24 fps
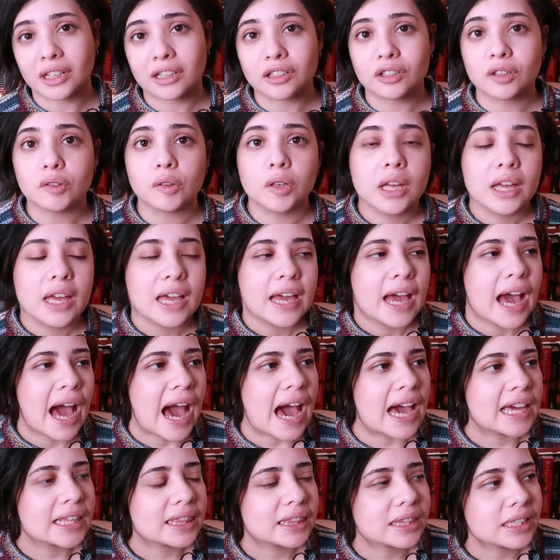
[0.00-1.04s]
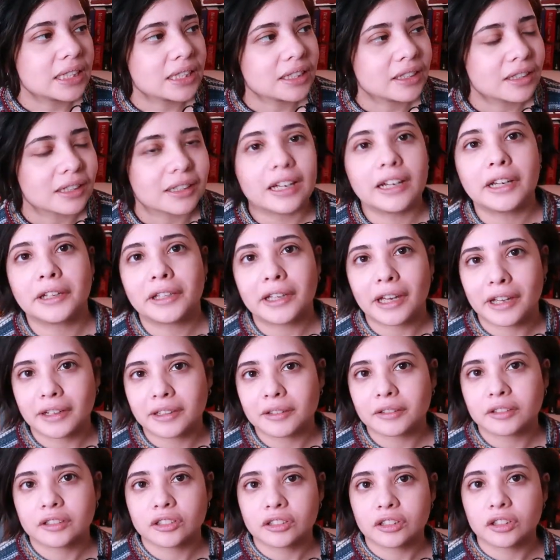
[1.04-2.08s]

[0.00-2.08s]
And I think, again,